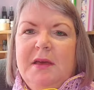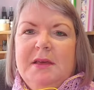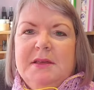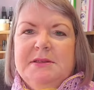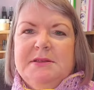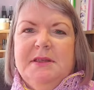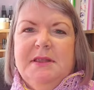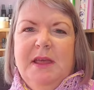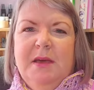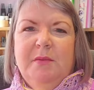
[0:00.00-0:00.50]

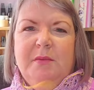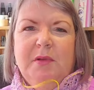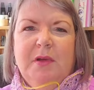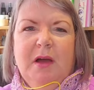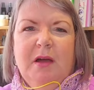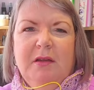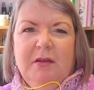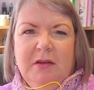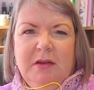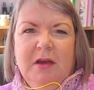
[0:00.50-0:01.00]
So they will
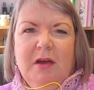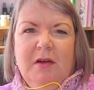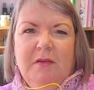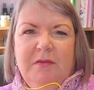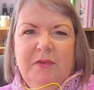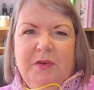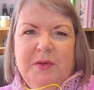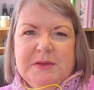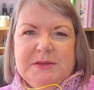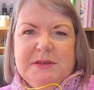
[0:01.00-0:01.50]
kind of
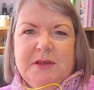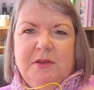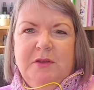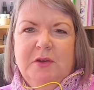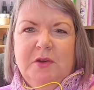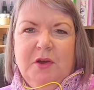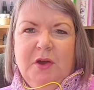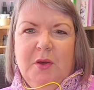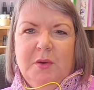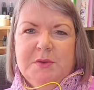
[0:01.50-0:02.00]
cover you inside
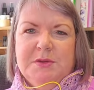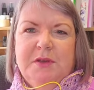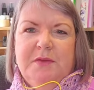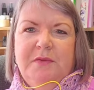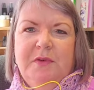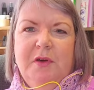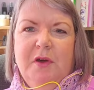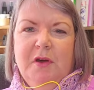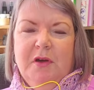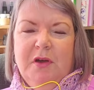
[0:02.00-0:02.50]
your coat. So
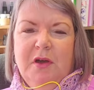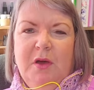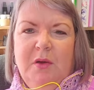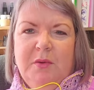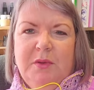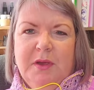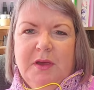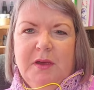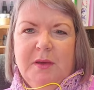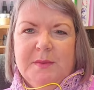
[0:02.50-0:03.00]
if you've got a
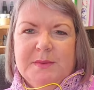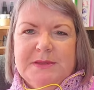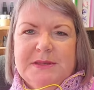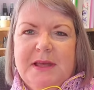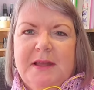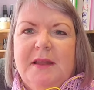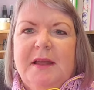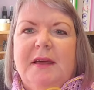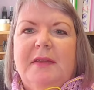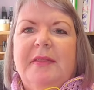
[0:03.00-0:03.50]
coat that kind of
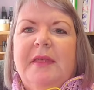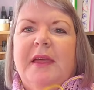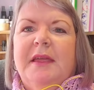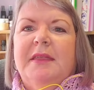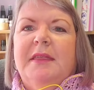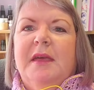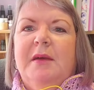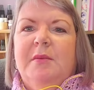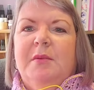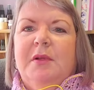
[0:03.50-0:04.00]
sound like that,
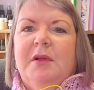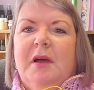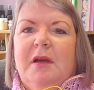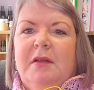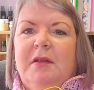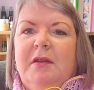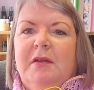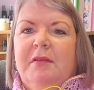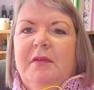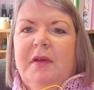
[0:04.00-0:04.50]
they will
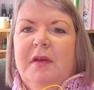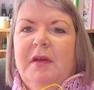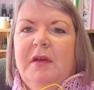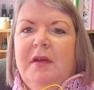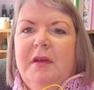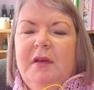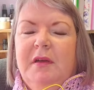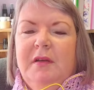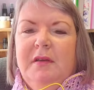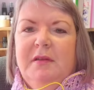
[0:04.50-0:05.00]
kind of
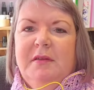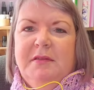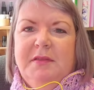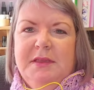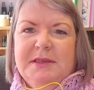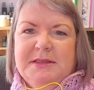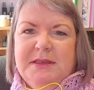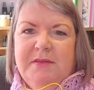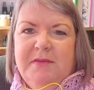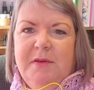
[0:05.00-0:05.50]

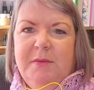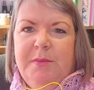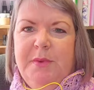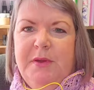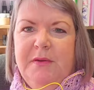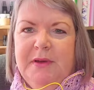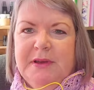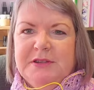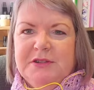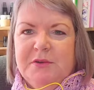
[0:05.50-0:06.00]
just give you a
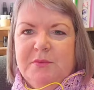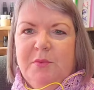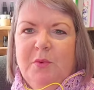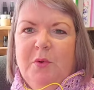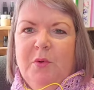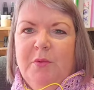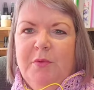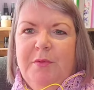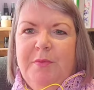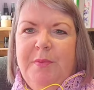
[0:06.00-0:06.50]
bit of extra
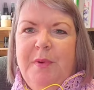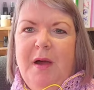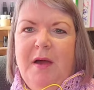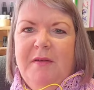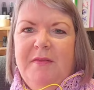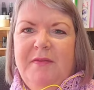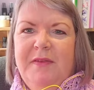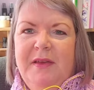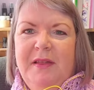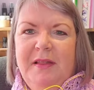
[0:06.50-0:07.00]
warmth. But I
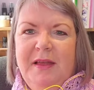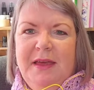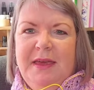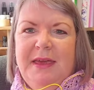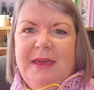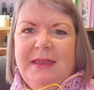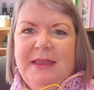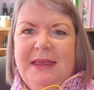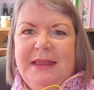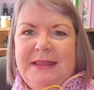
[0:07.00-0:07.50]
feel
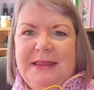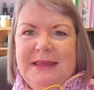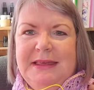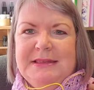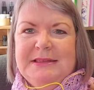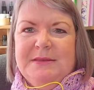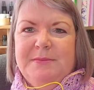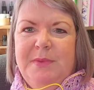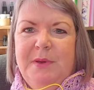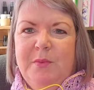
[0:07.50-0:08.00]
like it
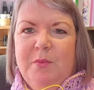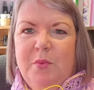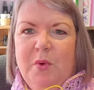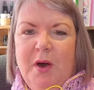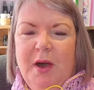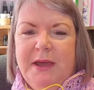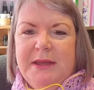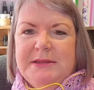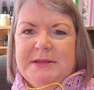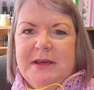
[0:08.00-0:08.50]
needs to be
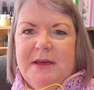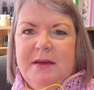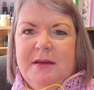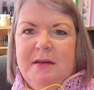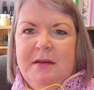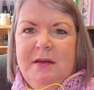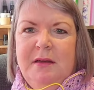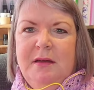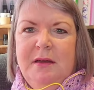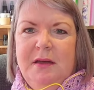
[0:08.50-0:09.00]
wider.
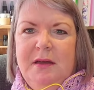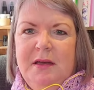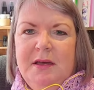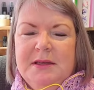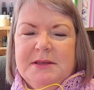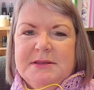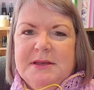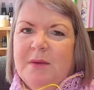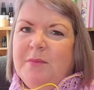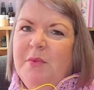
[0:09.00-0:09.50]

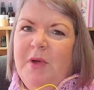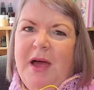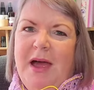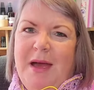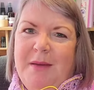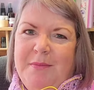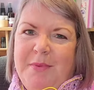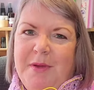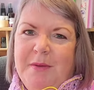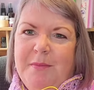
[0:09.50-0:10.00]
So I'm not
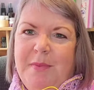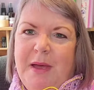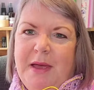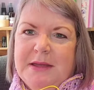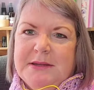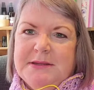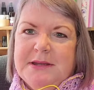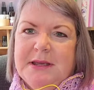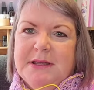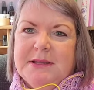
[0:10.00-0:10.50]
happy
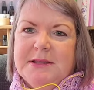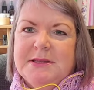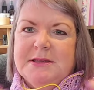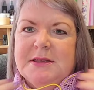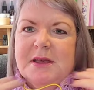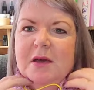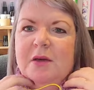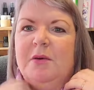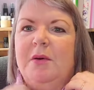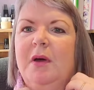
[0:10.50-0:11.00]
about it.
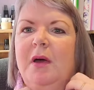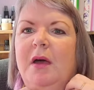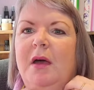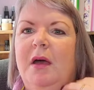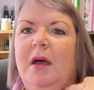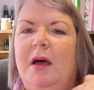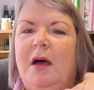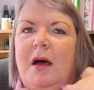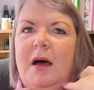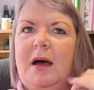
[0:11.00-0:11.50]
So
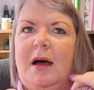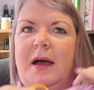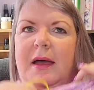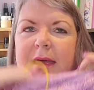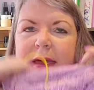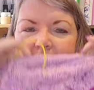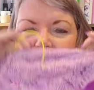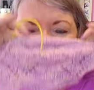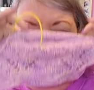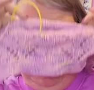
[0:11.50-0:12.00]

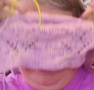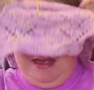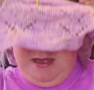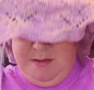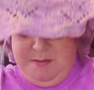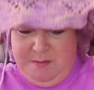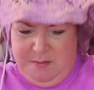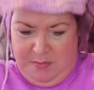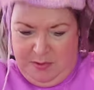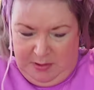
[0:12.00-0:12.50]
I
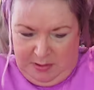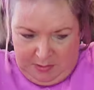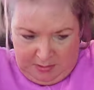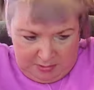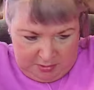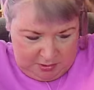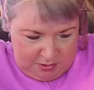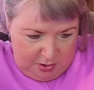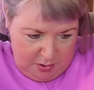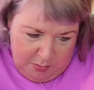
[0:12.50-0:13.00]
am
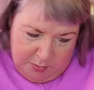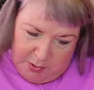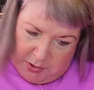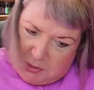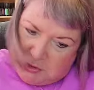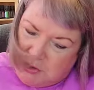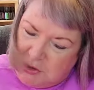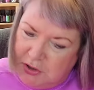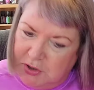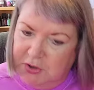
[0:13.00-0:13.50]

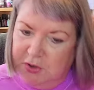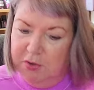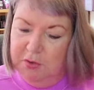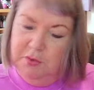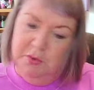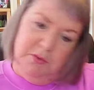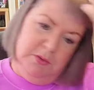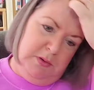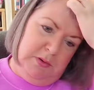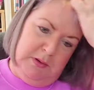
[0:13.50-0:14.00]
going
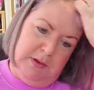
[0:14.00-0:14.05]
to,